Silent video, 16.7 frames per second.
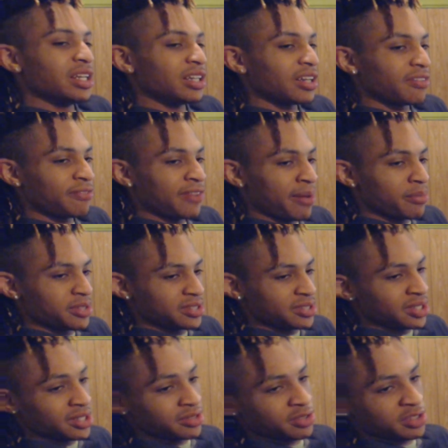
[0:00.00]
And then Famous
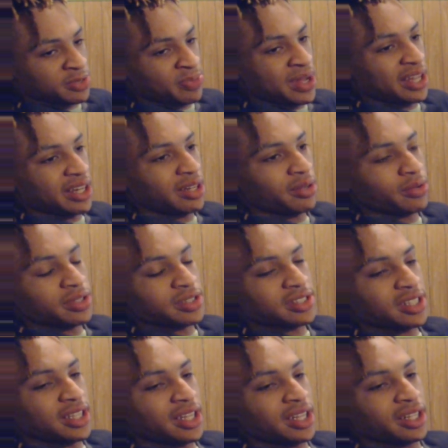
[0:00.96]
Dex responded with
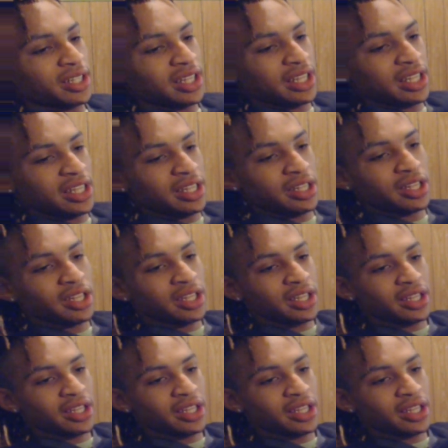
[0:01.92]
saying that he